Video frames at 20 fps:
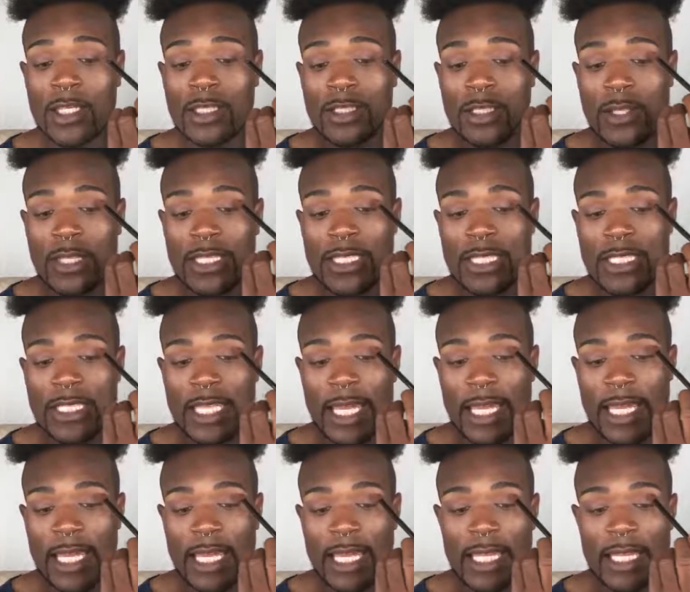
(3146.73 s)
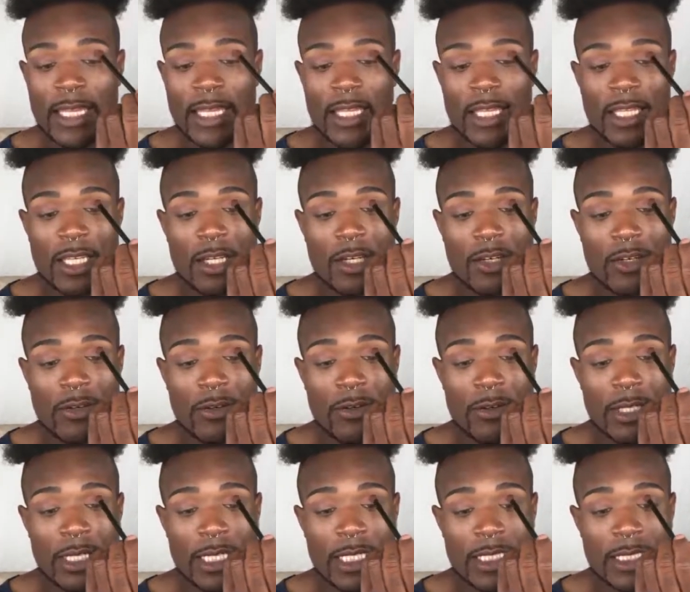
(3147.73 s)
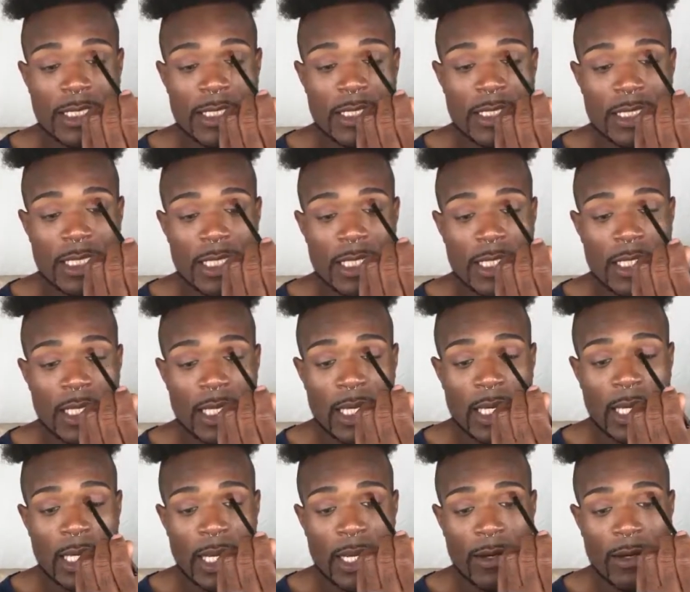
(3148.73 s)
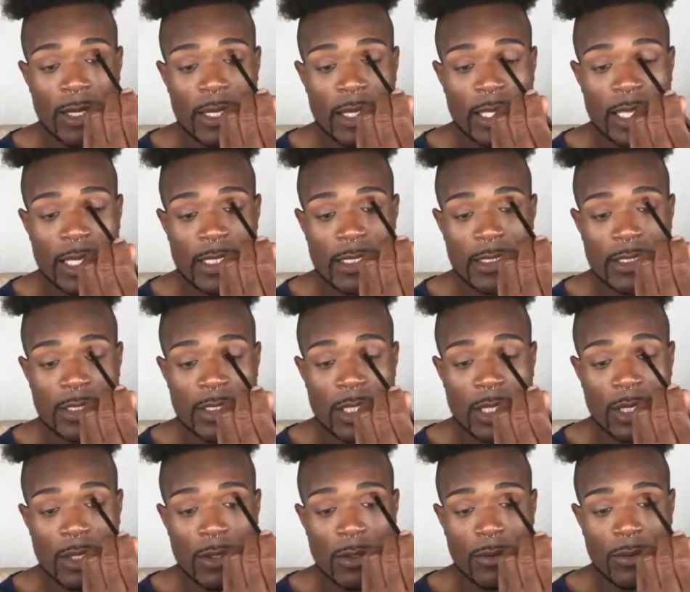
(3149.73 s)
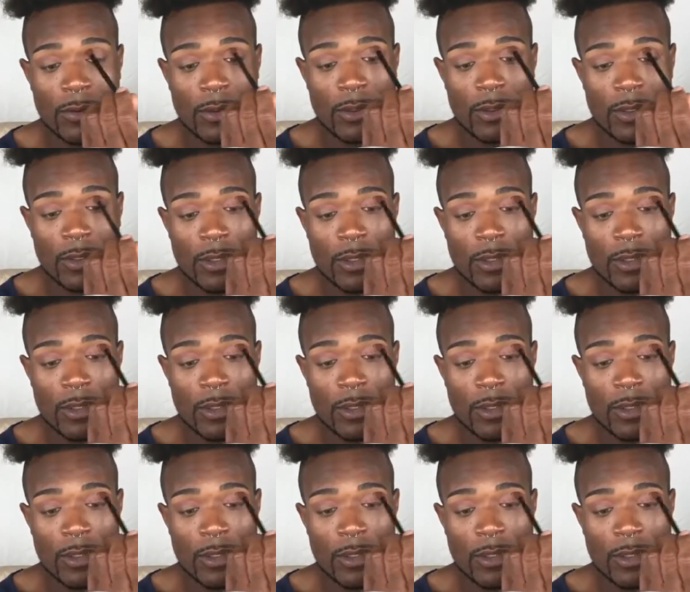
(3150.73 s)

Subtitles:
So this is like in the crease area like so.